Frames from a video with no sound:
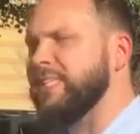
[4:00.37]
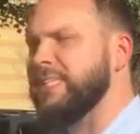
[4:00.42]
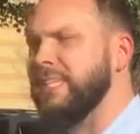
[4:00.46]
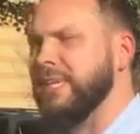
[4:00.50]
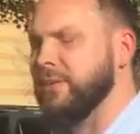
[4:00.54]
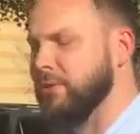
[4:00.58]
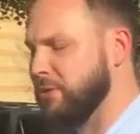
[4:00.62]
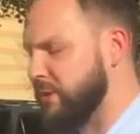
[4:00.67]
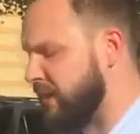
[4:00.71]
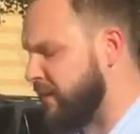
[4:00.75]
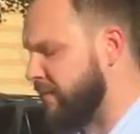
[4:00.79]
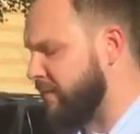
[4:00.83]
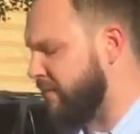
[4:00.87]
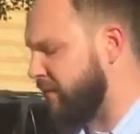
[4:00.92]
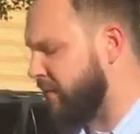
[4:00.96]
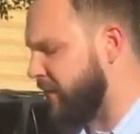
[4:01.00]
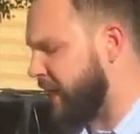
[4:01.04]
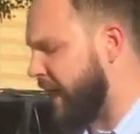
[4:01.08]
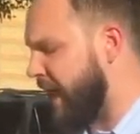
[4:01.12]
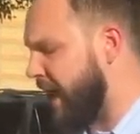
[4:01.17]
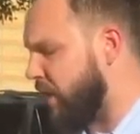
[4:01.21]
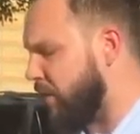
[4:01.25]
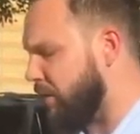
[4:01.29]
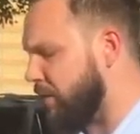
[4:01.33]
he did or didn't
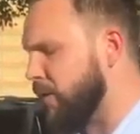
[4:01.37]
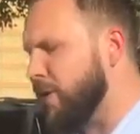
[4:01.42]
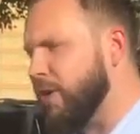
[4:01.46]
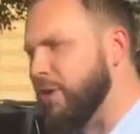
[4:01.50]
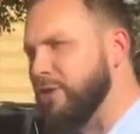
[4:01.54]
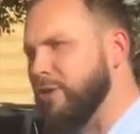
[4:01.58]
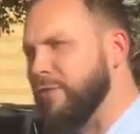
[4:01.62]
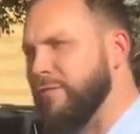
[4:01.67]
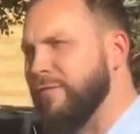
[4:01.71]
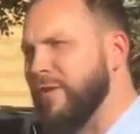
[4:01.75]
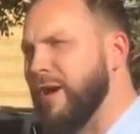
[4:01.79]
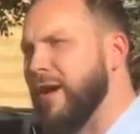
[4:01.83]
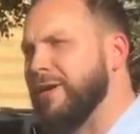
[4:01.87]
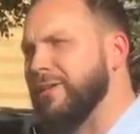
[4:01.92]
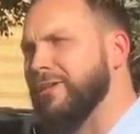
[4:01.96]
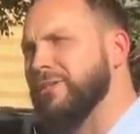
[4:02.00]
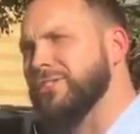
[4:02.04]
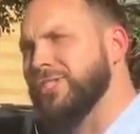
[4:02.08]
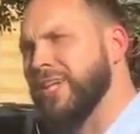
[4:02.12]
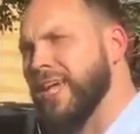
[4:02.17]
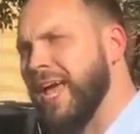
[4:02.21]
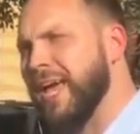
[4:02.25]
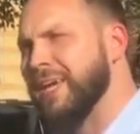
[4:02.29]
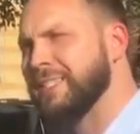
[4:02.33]
fill out? You file
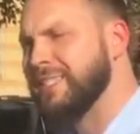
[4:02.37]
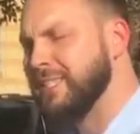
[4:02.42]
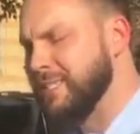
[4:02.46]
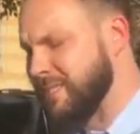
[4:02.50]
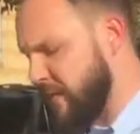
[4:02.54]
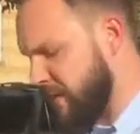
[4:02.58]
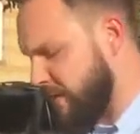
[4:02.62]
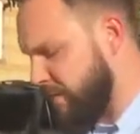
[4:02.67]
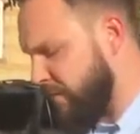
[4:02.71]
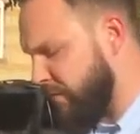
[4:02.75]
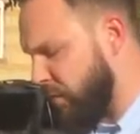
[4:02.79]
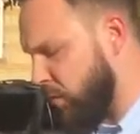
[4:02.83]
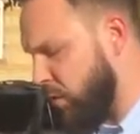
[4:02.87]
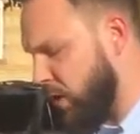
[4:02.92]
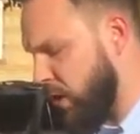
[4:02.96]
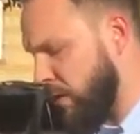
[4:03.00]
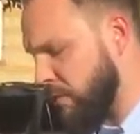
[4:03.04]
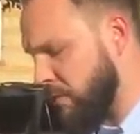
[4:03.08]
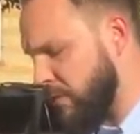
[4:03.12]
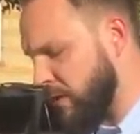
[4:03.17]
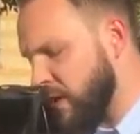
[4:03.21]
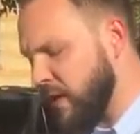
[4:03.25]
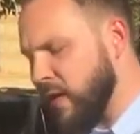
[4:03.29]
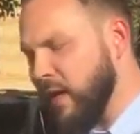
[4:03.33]
your taxes on a
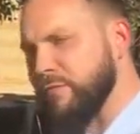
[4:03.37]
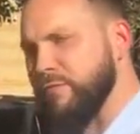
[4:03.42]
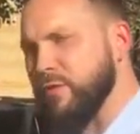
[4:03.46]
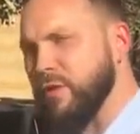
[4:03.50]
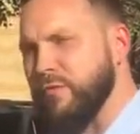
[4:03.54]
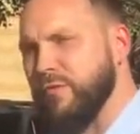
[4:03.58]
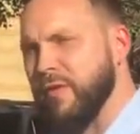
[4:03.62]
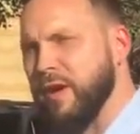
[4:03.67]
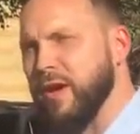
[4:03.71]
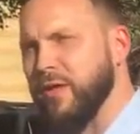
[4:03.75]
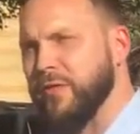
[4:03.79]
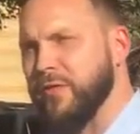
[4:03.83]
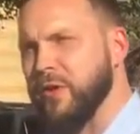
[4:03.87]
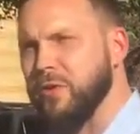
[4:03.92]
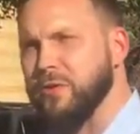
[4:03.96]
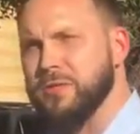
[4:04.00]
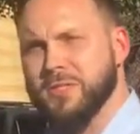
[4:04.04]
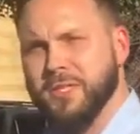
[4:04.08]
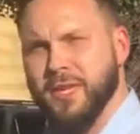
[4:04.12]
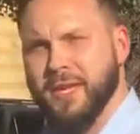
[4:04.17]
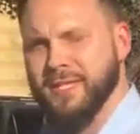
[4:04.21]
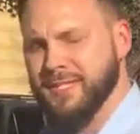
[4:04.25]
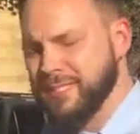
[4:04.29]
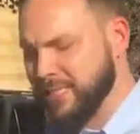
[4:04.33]
form. If you file
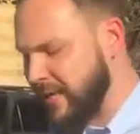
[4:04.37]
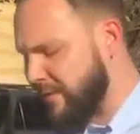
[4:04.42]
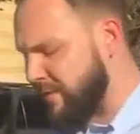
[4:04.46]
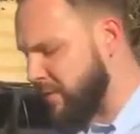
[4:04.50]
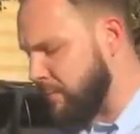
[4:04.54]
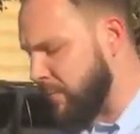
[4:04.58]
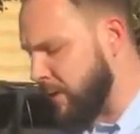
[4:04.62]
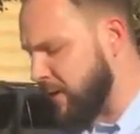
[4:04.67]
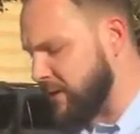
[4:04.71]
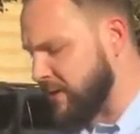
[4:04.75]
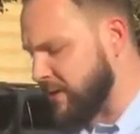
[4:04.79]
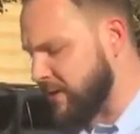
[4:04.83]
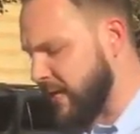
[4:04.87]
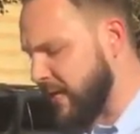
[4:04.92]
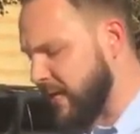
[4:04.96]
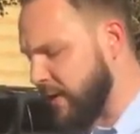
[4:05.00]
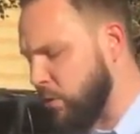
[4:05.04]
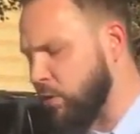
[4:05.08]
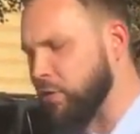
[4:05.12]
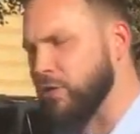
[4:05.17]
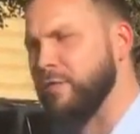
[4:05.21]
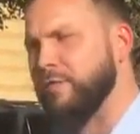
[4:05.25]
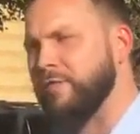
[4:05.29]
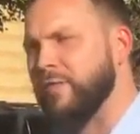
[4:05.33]
those late, seven months
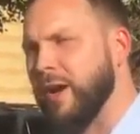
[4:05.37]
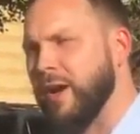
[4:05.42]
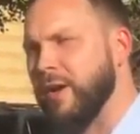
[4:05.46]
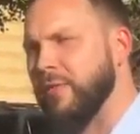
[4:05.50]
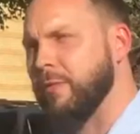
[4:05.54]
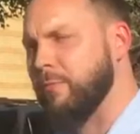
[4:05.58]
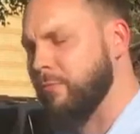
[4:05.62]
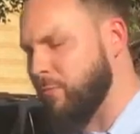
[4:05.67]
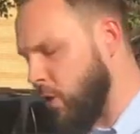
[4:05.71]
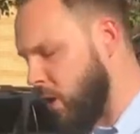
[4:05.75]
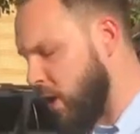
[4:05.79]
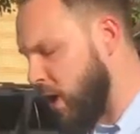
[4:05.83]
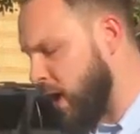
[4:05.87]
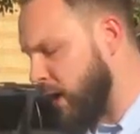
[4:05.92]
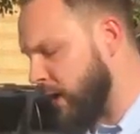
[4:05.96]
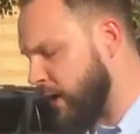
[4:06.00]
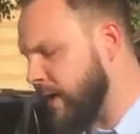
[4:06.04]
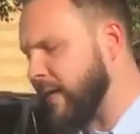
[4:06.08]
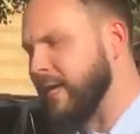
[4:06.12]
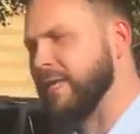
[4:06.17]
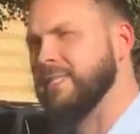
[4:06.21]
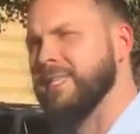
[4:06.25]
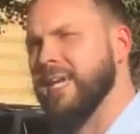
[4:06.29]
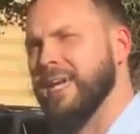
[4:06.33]
late, or you file them wrong,
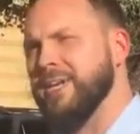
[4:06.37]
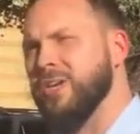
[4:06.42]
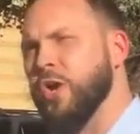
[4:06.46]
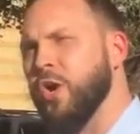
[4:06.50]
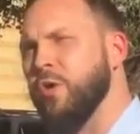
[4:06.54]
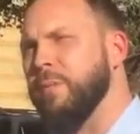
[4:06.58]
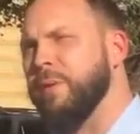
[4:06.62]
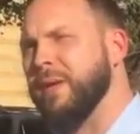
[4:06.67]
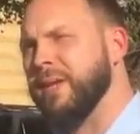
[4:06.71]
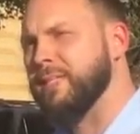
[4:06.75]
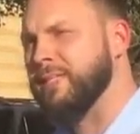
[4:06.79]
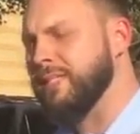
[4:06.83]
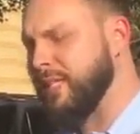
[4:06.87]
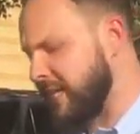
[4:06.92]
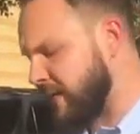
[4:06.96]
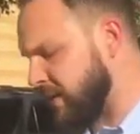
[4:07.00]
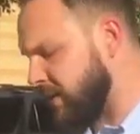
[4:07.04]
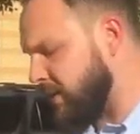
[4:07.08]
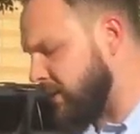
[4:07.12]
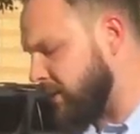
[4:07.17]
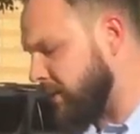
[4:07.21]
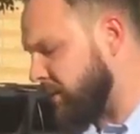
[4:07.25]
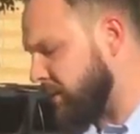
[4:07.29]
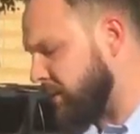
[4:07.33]
is that no big
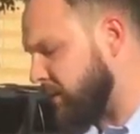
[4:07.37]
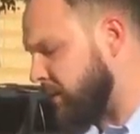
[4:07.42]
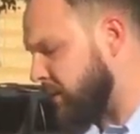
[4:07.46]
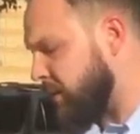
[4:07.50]
deal?